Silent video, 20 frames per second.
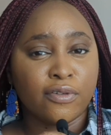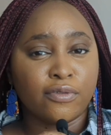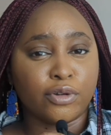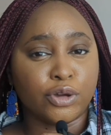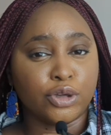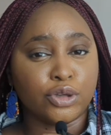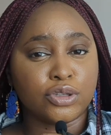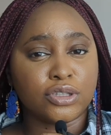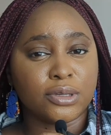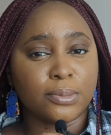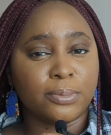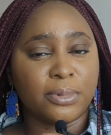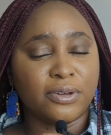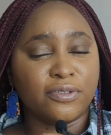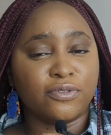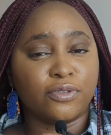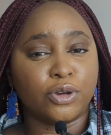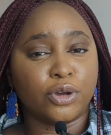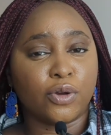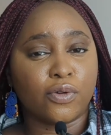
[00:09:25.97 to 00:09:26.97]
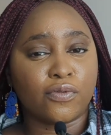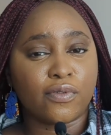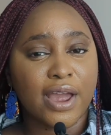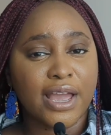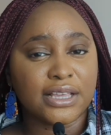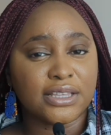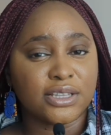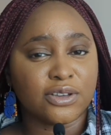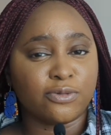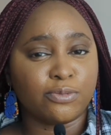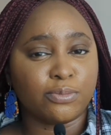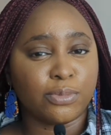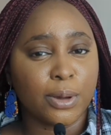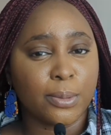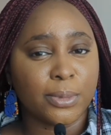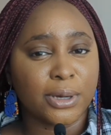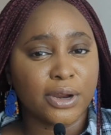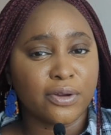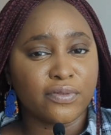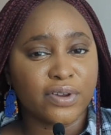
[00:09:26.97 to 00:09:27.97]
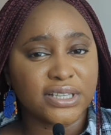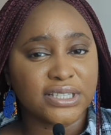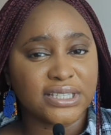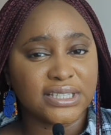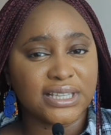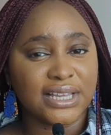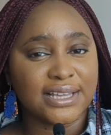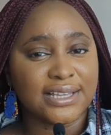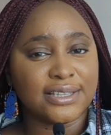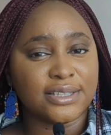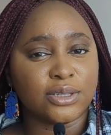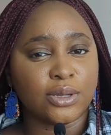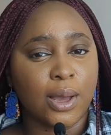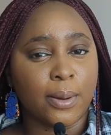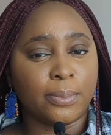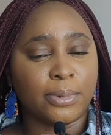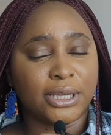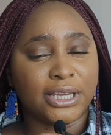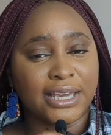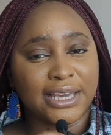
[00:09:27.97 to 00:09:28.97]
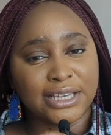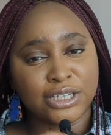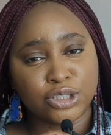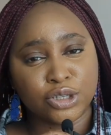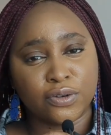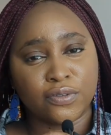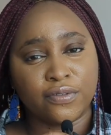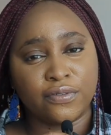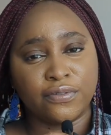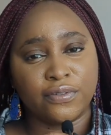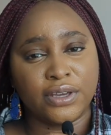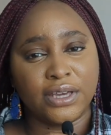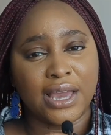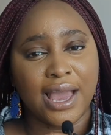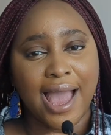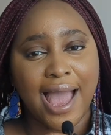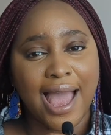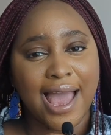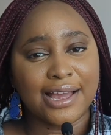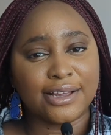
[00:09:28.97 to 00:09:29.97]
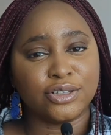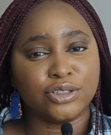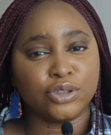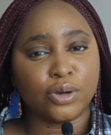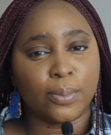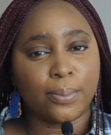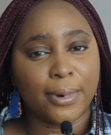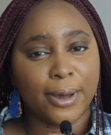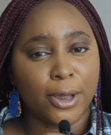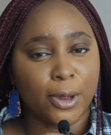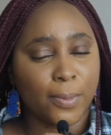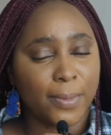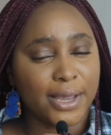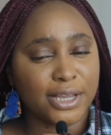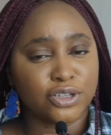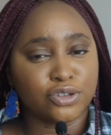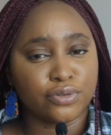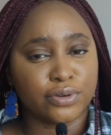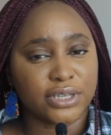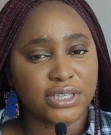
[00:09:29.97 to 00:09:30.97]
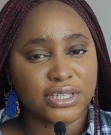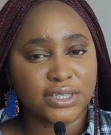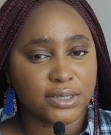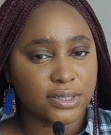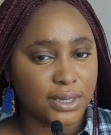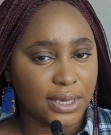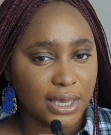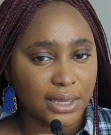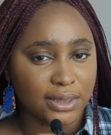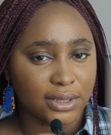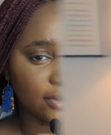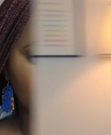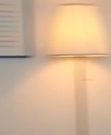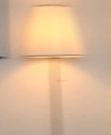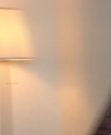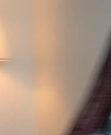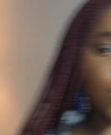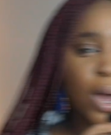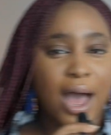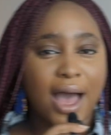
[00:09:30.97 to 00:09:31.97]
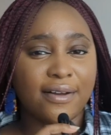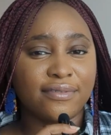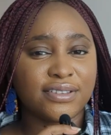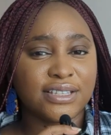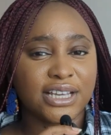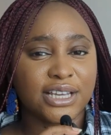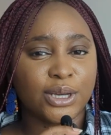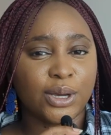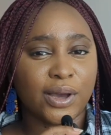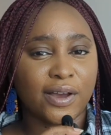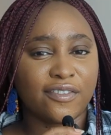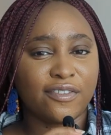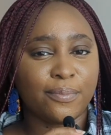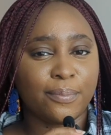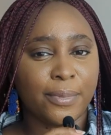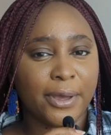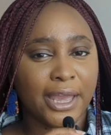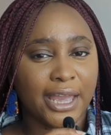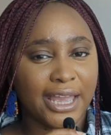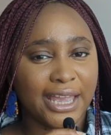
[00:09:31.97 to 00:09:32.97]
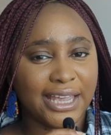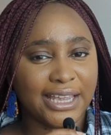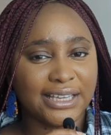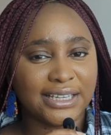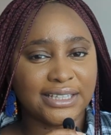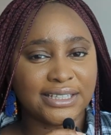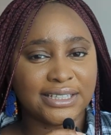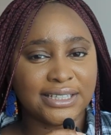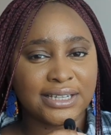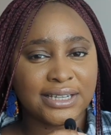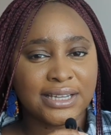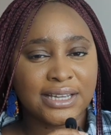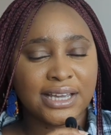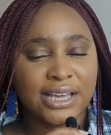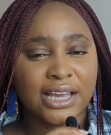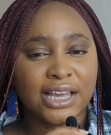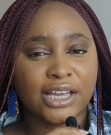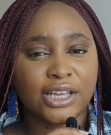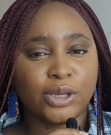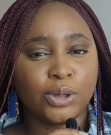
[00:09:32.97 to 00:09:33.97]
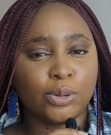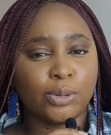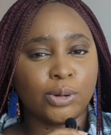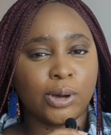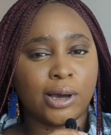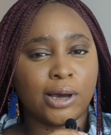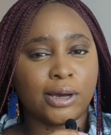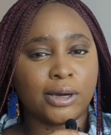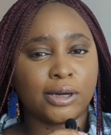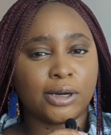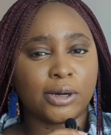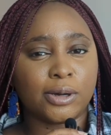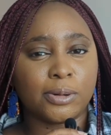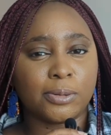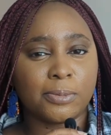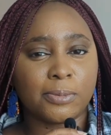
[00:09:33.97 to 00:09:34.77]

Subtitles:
for you to pay for your right of permanent residence, your application fee, and your biometrics together. So after you have paid, you are